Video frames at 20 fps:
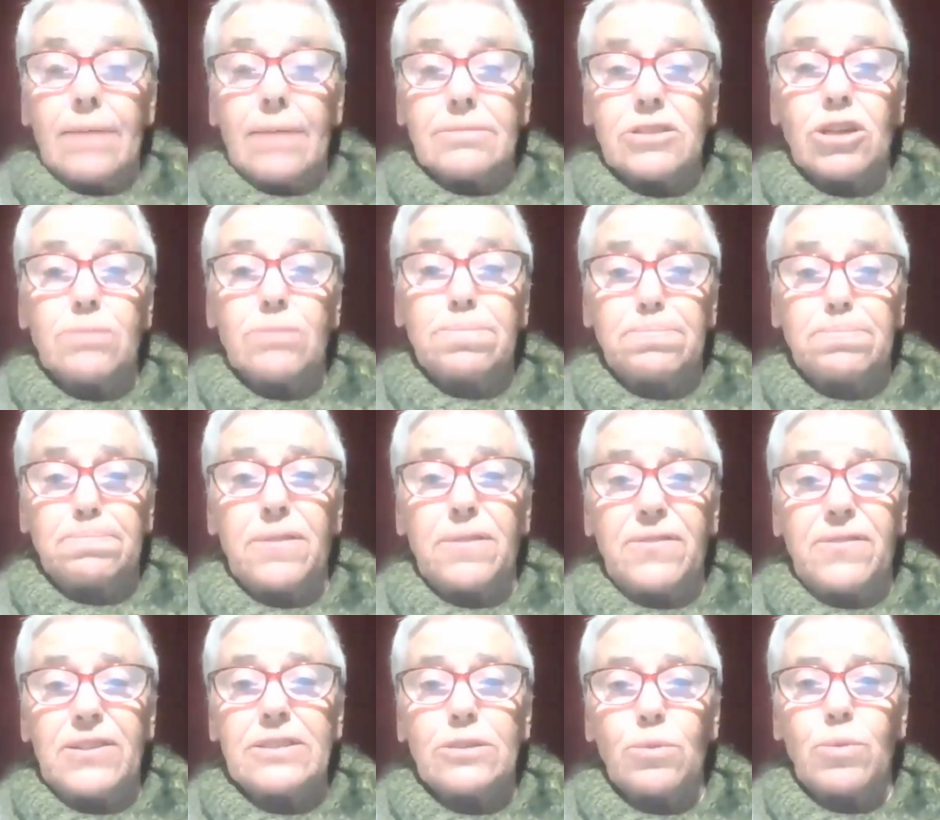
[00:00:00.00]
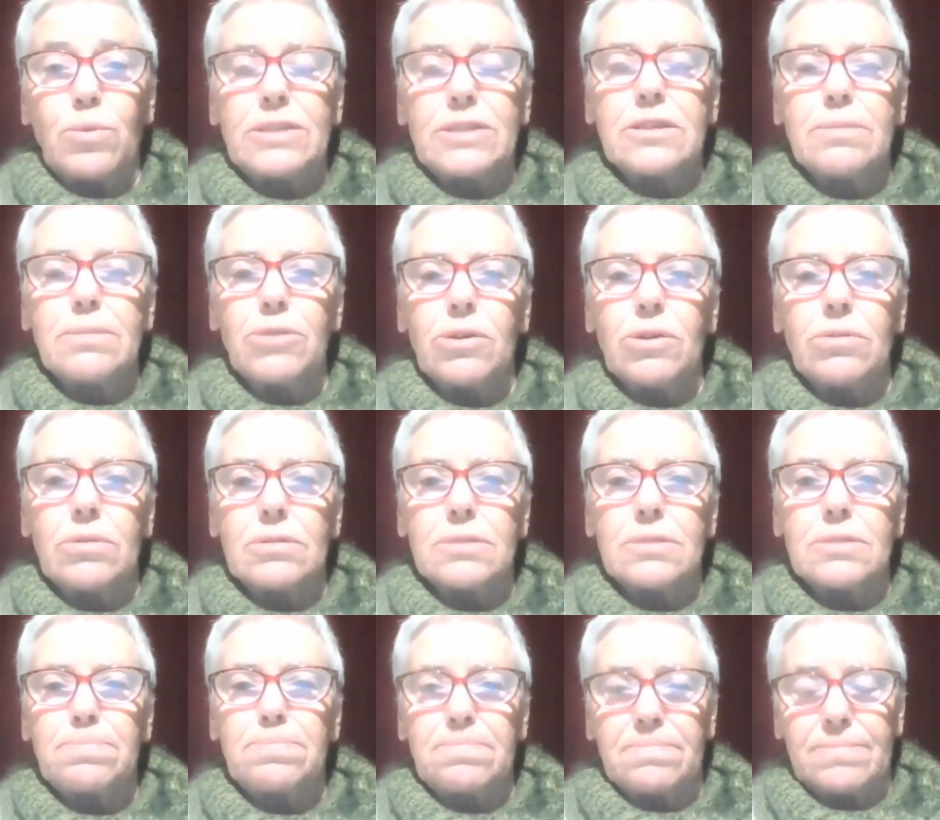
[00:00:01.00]
So Professor
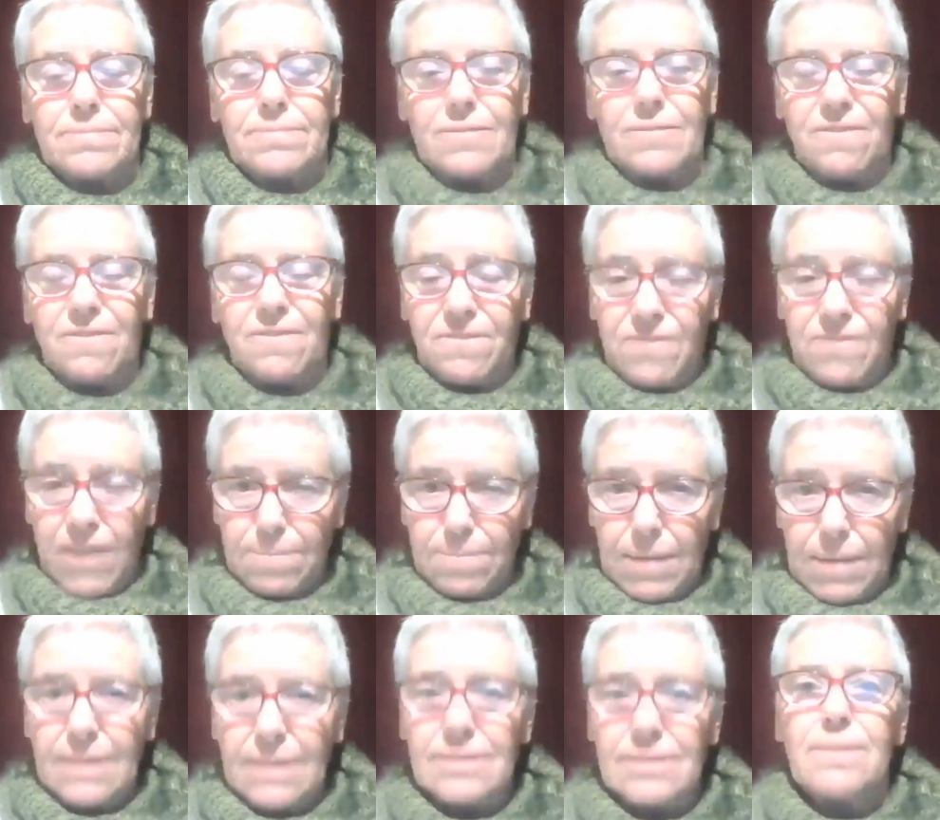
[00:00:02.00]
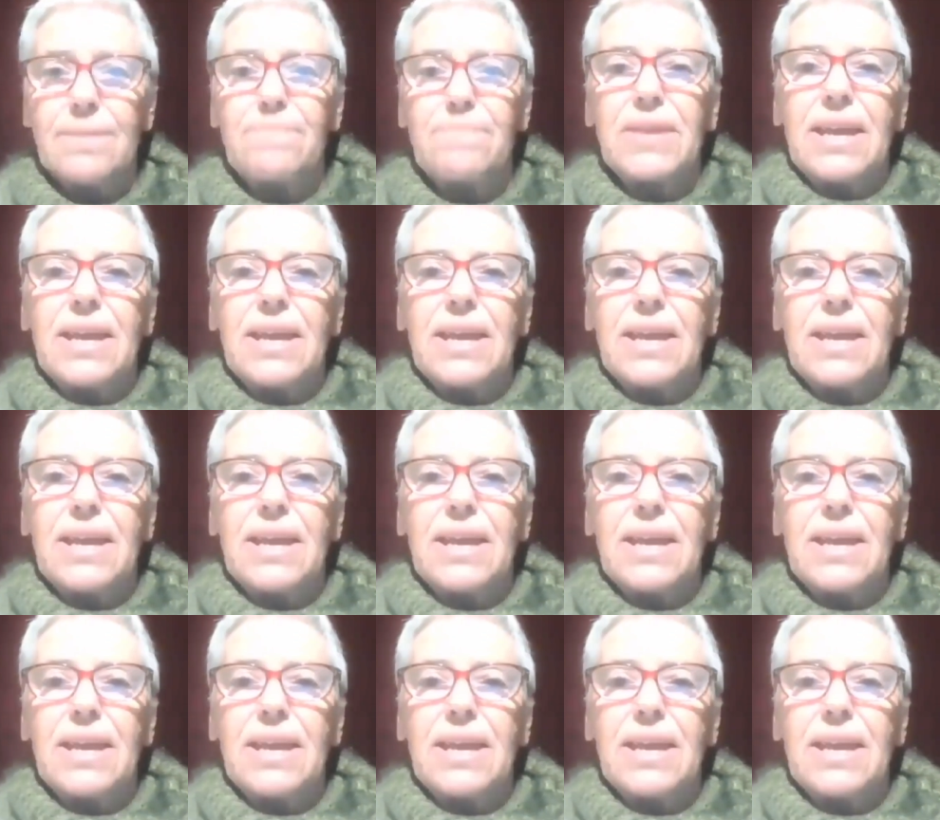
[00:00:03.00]
Wintermute's fabulous.